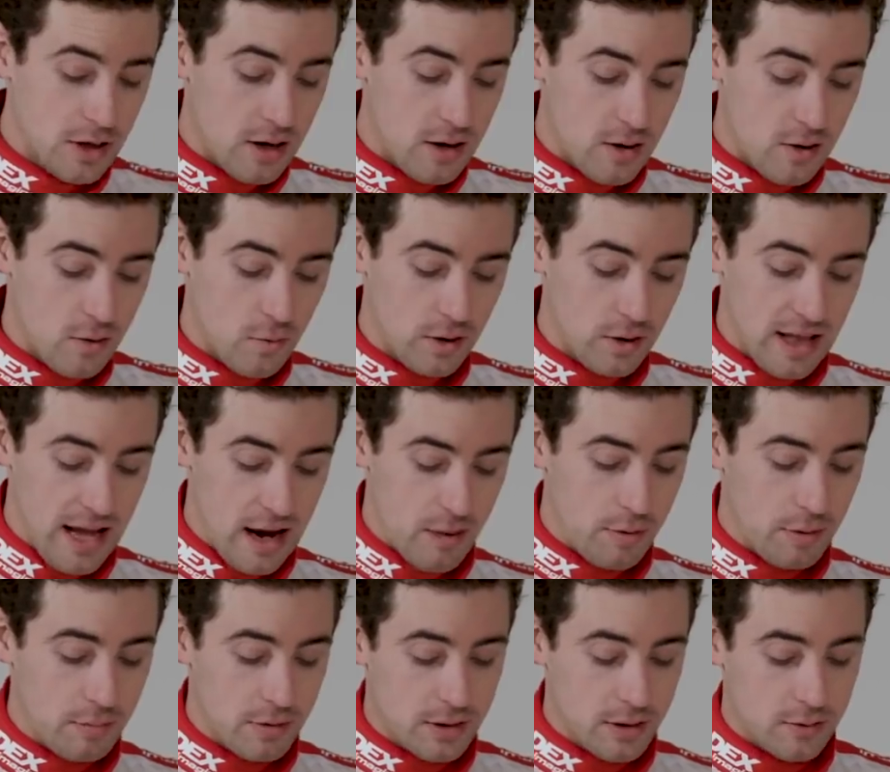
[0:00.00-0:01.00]
go where a lot of
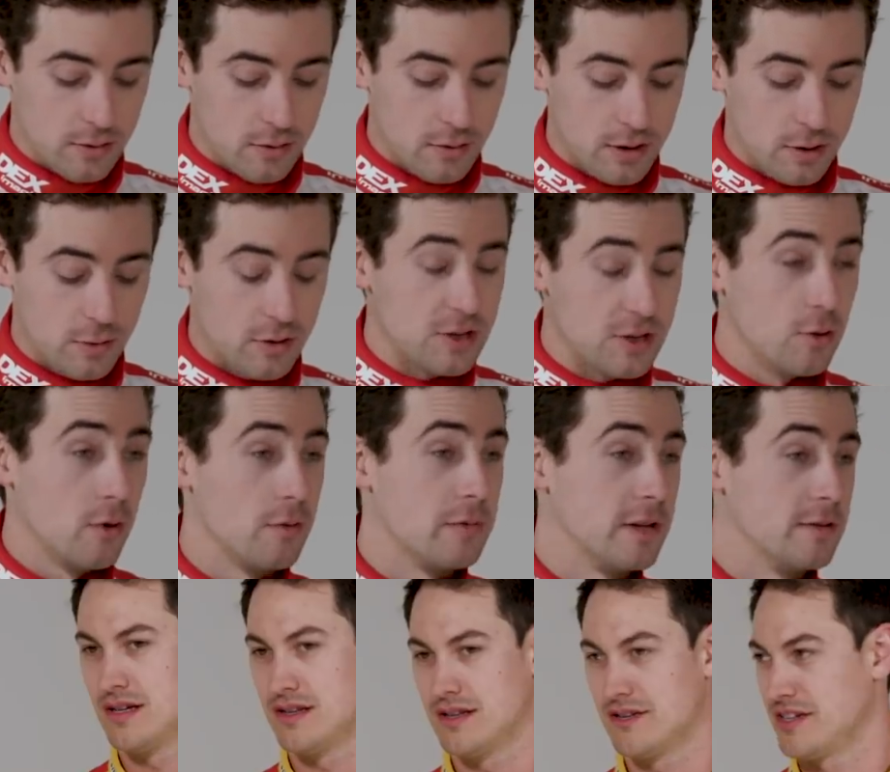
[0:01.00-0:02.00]
people can ruin your enjoyment.
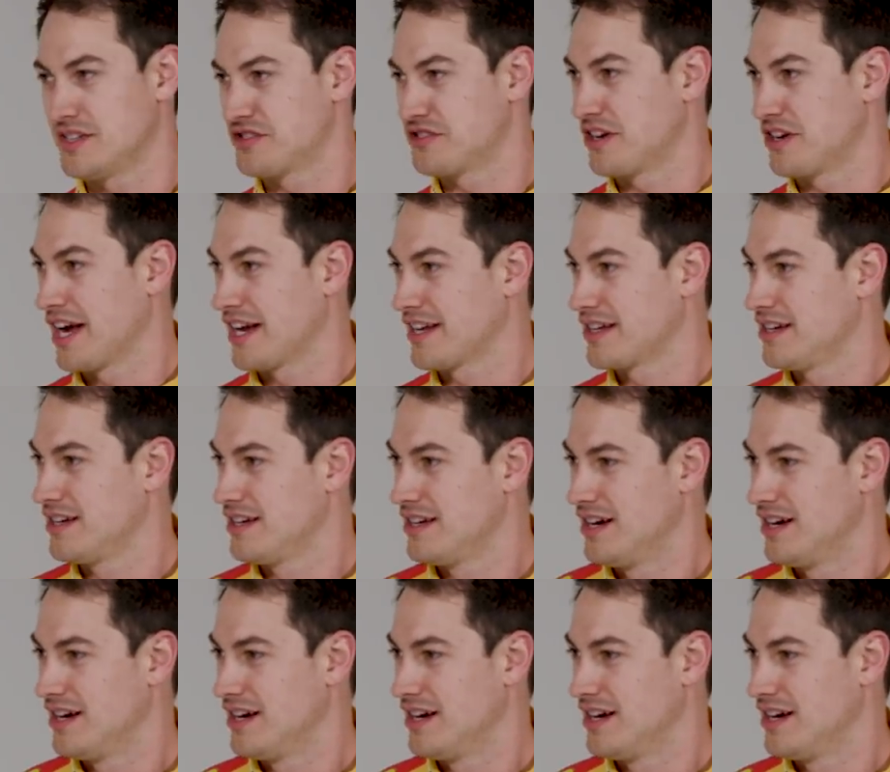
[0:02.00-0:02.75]
The racetrack.